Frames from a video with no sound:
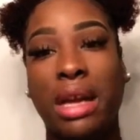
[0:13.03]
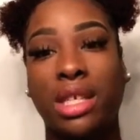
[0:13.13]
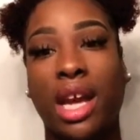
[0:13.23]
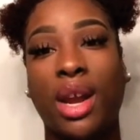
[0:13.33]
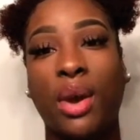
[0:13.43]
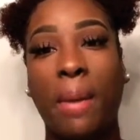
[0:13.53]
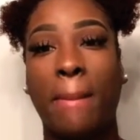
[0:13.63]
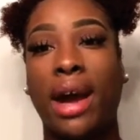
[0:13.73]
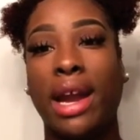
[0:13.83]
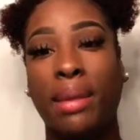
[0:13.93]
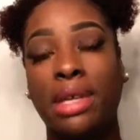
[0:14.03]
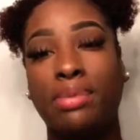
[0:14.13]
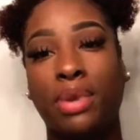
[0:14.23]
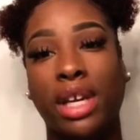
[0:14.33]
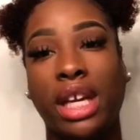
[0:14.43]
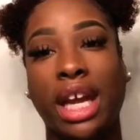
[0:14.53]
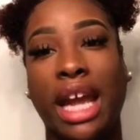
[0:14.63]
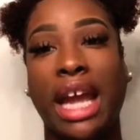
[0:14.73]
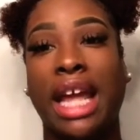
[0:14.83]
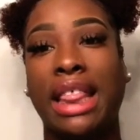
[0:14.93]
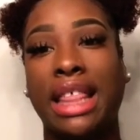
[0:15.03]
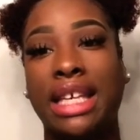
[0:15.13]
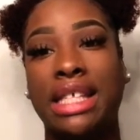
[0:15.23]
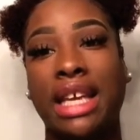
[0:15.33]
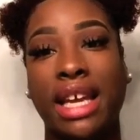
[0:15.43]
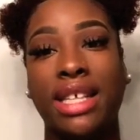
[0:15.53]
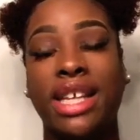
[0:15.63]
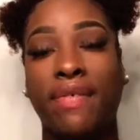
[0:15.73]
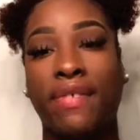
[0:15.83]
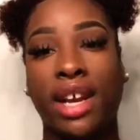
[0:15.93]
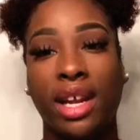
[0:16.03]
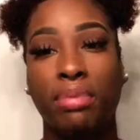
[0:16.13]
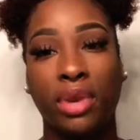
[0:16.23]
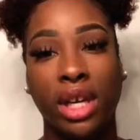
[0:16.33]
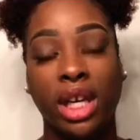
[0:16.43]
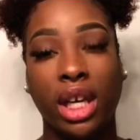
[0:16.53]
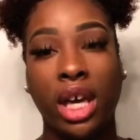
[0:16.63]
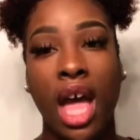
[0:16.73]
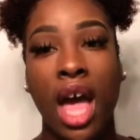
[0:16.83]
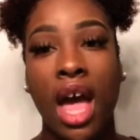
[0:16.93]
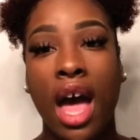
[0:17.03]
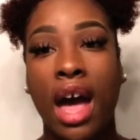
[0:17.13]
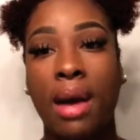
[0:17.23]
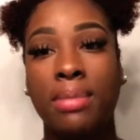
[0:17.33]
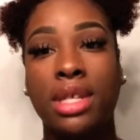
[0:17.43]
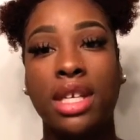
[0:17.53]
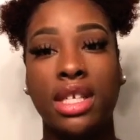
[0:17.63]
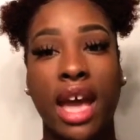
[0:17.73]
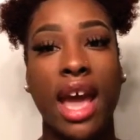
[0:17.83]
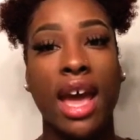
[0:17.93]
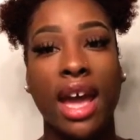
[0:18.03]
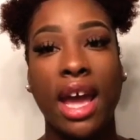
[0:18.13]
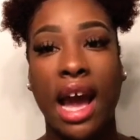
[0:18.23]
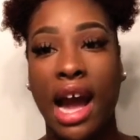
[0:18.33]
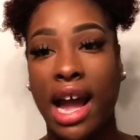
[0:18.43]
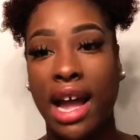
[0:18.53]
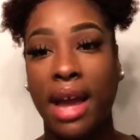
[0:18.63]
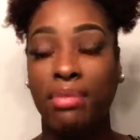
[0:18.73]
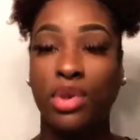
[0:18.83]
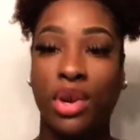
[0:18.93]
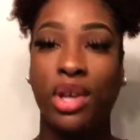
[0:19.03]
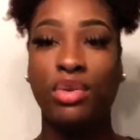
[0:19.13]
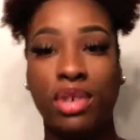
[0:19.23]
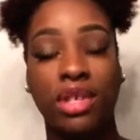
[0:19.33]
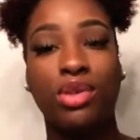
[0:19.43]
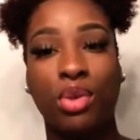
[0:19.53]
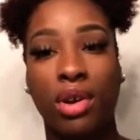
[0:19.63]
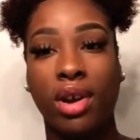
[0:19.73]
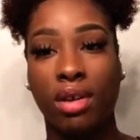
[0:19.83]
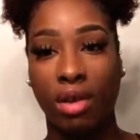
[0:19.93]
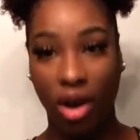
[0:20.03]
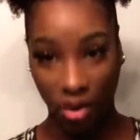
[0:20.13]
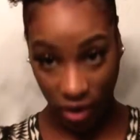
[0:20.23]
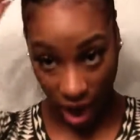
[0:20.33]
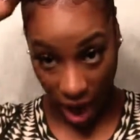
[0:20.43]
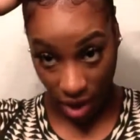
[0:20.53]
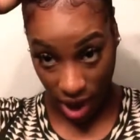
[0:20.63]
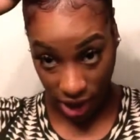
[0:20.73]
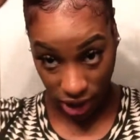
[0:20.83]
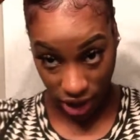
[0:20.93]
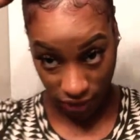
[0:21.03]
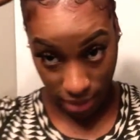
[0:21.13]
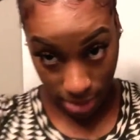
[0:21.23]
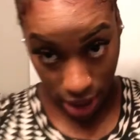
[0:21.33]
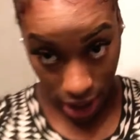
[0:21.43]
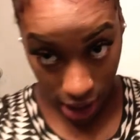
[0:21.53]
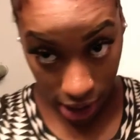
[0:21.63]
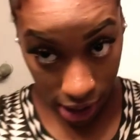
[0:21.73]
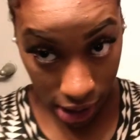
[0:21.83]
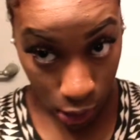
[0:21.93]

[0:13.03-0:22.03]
channel. My name is Brittany and this is Infinity Brittany. Today I am going to do a tutorial over how I achieve my buns.